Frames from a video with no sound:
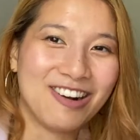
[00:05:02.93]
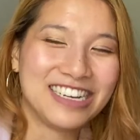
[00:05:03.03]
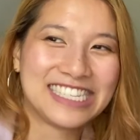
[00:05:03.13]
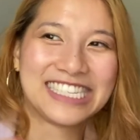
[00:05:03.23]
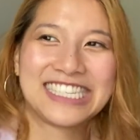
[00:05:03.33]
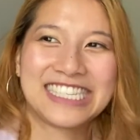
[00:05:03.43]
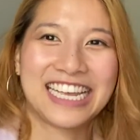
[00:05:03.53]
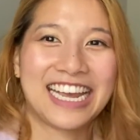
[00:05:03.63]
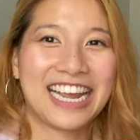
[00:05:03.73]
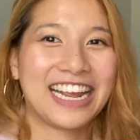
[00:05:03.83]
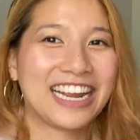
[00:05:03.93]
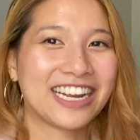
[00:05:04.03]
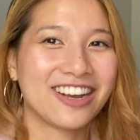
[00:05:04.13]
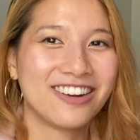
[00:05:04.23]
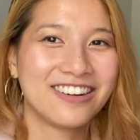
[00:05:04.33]
was
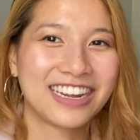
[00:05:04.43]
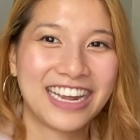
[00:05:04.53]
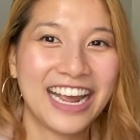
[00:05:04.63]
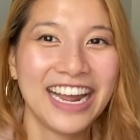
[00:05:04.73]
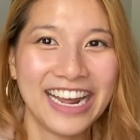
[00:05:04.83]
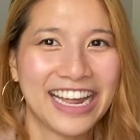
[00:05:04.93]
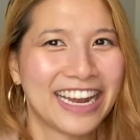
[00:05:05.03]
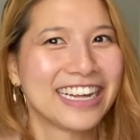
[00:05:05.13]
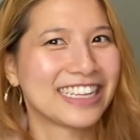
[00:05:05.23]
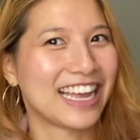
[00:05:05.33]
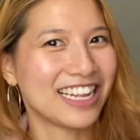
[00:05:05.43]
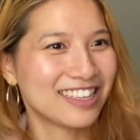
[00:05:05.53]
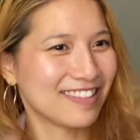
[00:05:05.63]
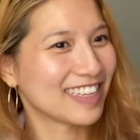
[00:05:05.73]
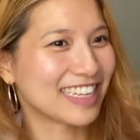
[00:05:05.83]
like, okay, like
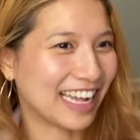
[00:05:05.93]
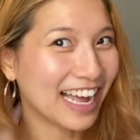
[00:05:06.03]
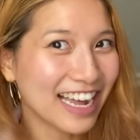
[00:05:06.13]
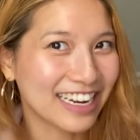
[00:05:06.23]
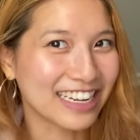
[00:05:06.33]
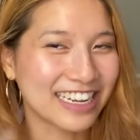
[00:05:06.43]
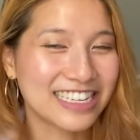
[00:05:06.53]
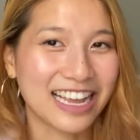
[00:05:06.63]
that's what that is.